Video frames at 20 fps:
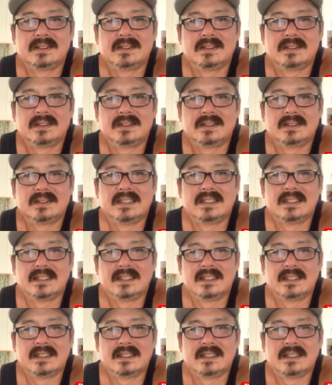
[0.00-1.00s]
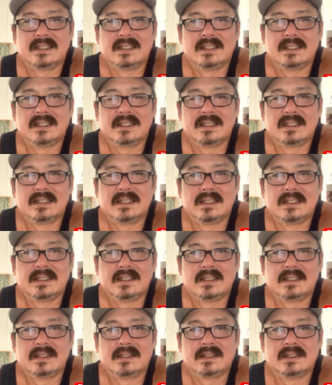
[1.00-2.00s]

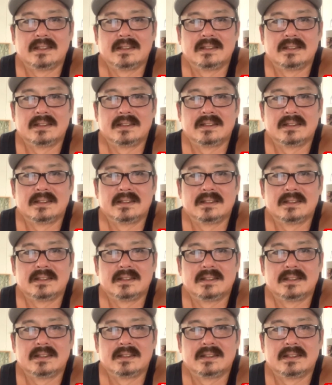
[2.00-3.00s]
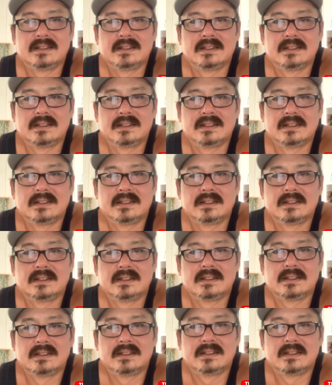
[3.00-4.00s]

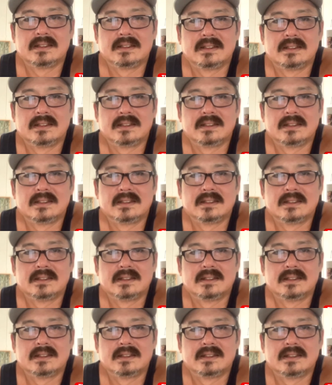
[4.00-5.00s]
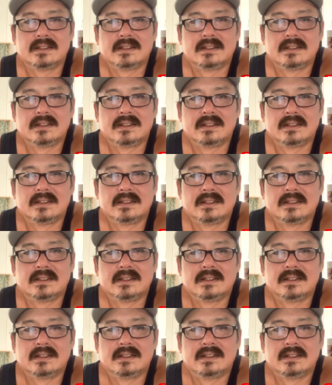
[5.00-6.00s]

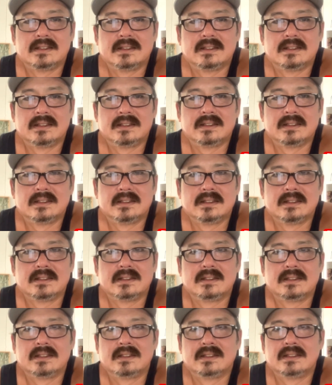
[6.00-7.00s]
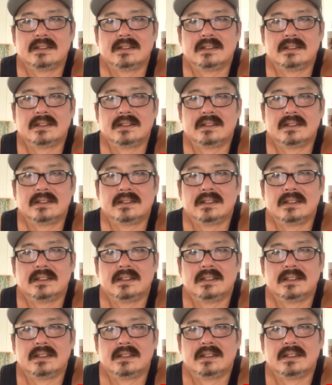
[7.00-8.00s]
[no speech]